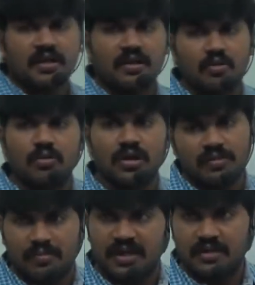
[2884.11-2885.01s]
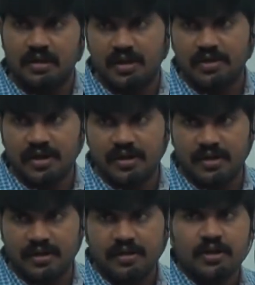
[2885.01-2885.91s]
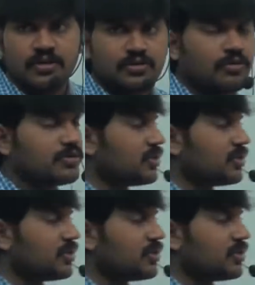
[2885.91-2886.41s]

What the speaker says: error colon main. Are you getting right? So